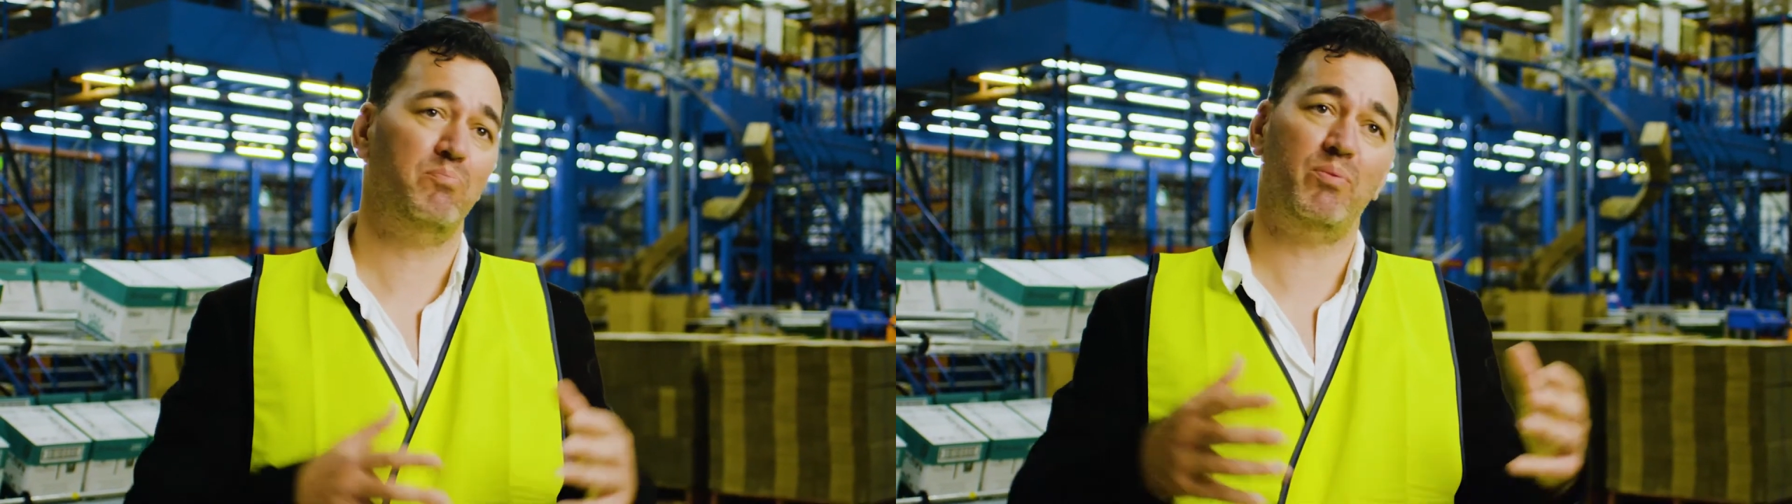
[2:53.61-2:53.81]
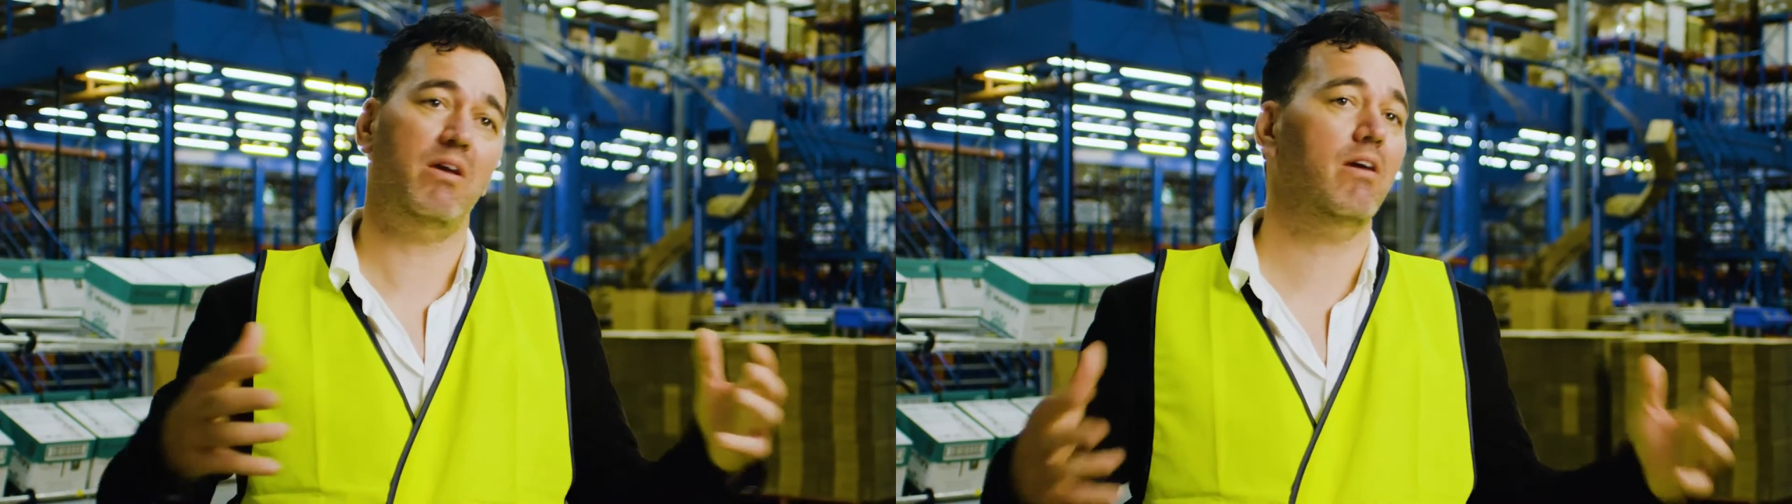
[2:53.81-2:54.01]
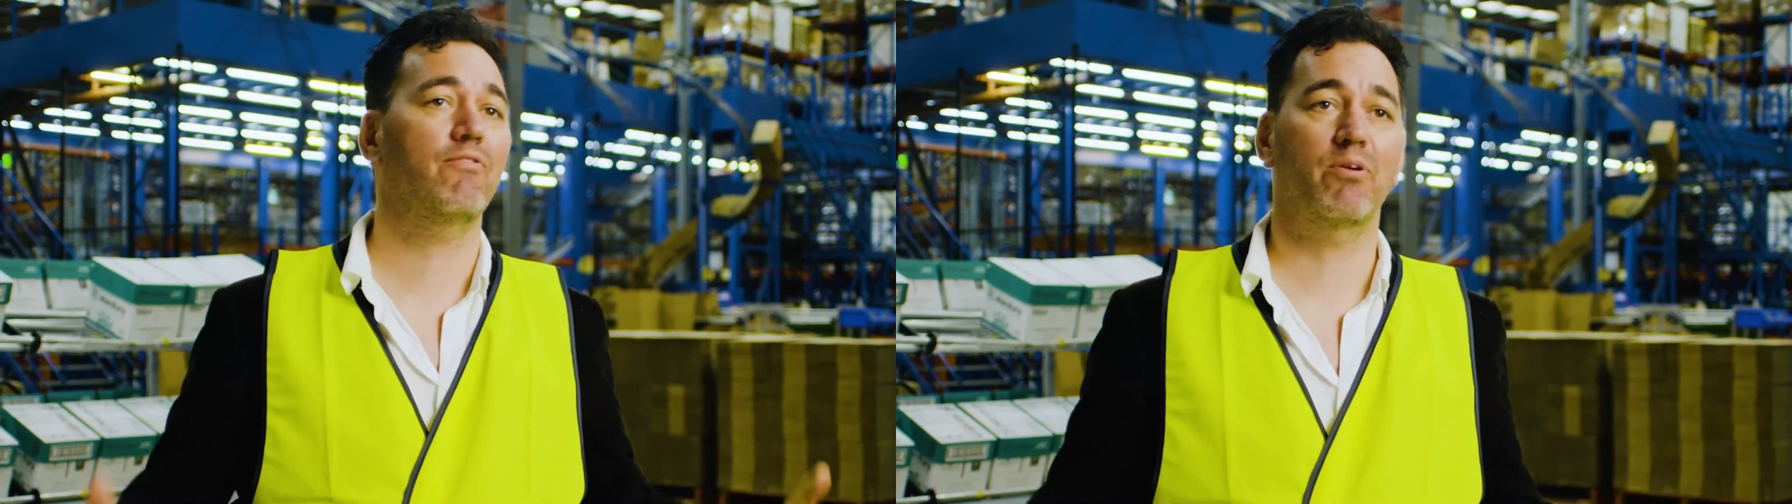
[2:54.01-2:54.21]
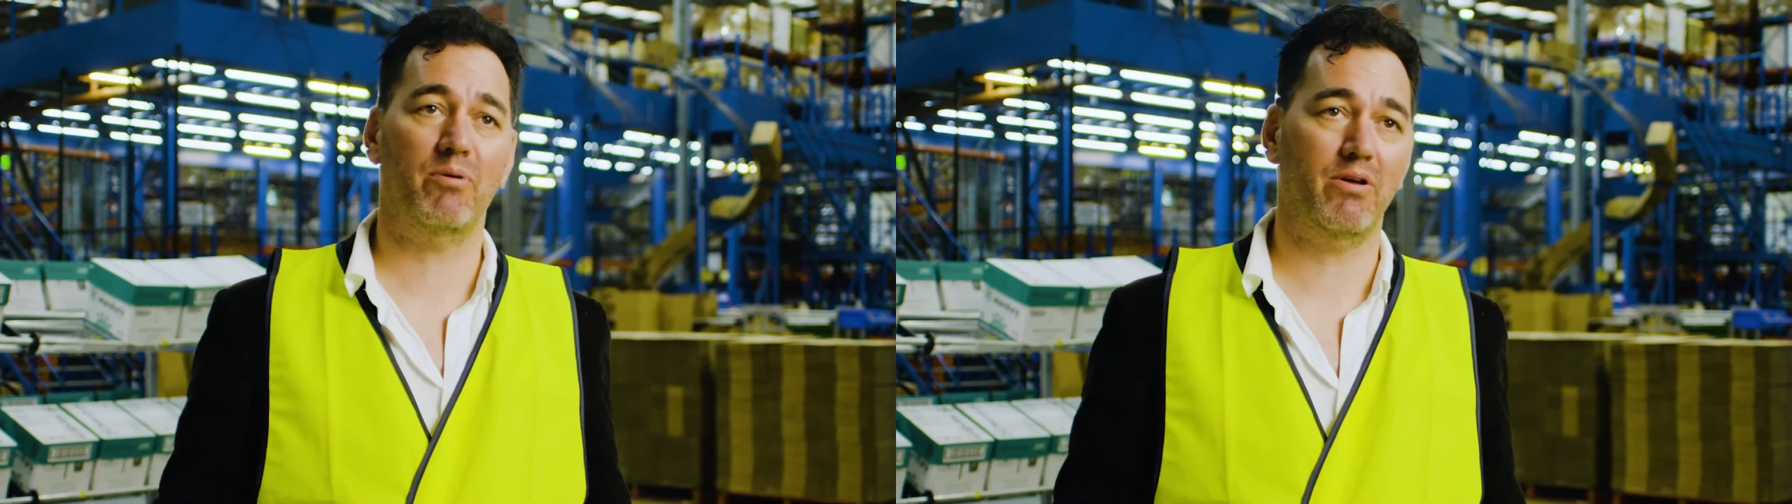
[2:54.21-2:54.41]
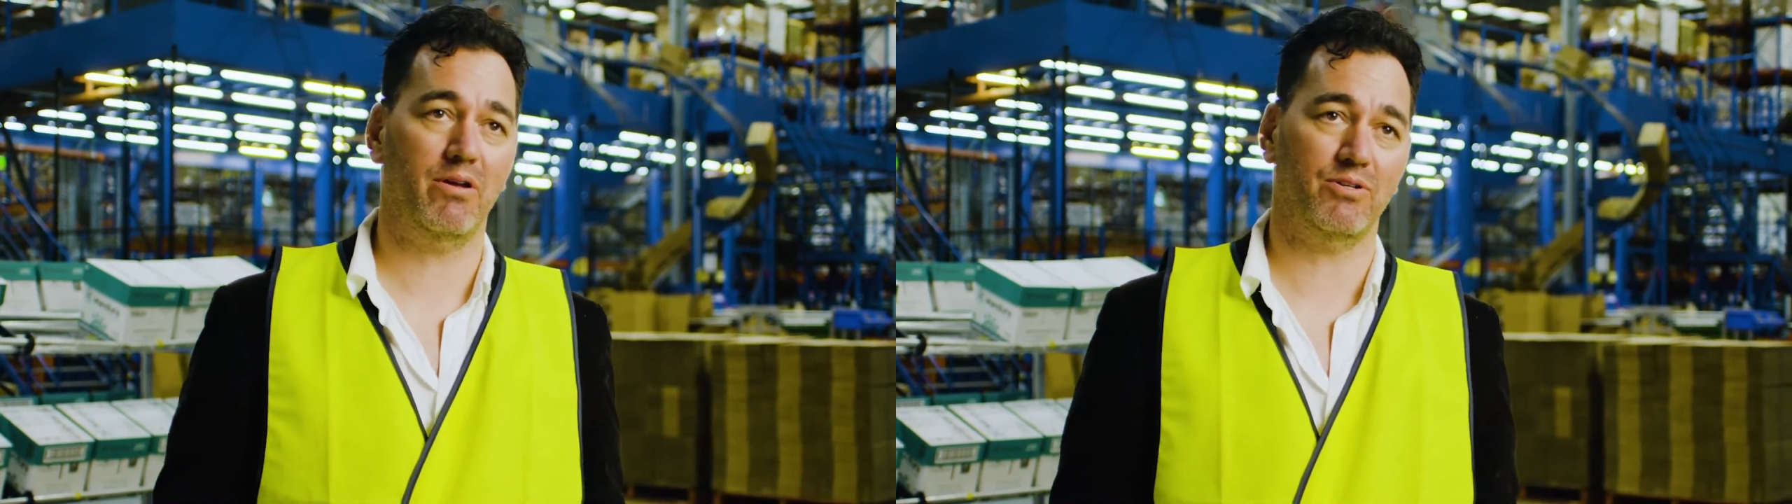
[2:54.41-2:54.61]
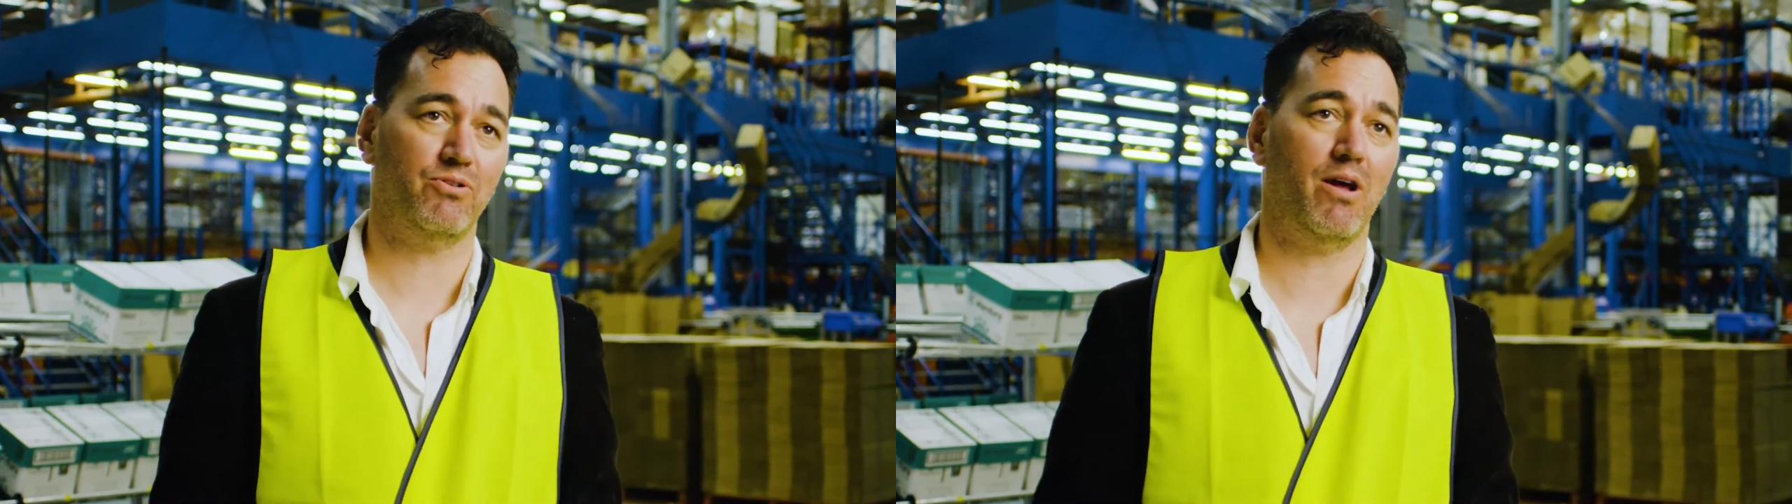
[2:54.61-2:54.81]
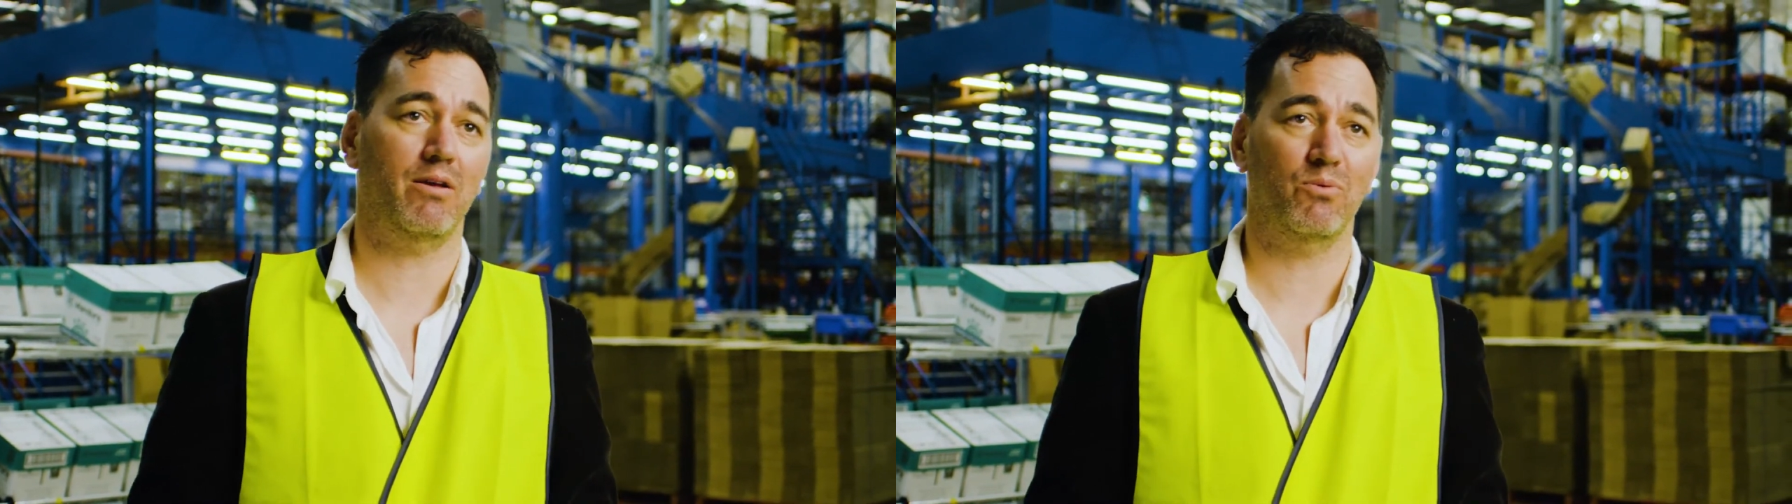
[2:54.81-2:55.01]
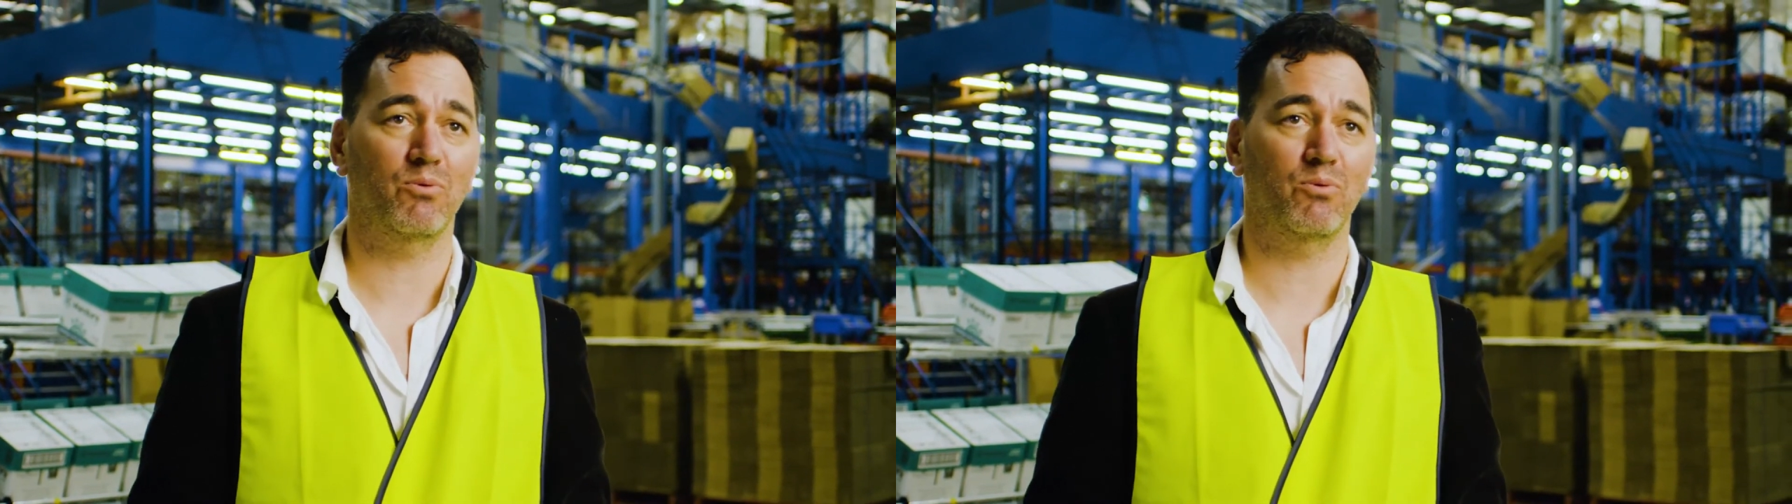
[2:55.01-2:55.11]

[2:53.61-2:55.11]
but everybody in Australia